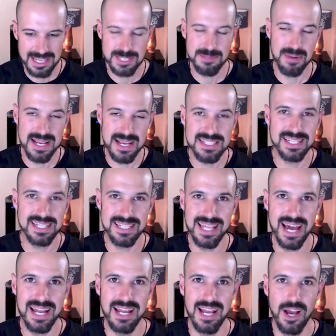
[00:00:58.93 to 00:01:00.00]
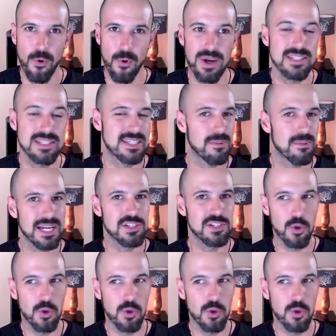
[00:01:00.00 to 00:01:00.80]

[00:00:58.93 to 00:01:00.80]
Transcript: is basically that when someone is